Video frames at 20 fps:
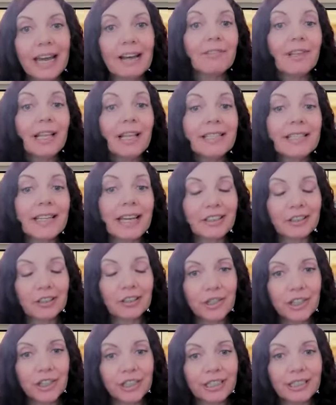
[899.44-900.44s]
have less
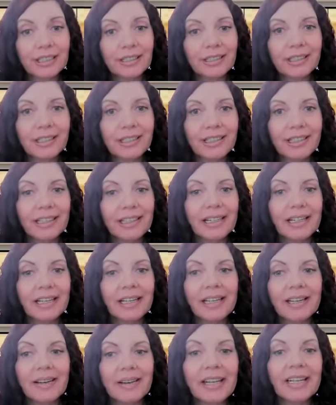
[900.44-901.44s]
energy.
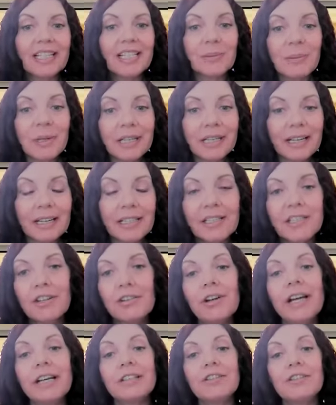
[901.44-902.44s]
And it's because
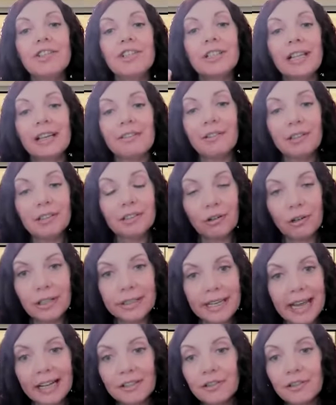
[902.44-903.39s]
your energy level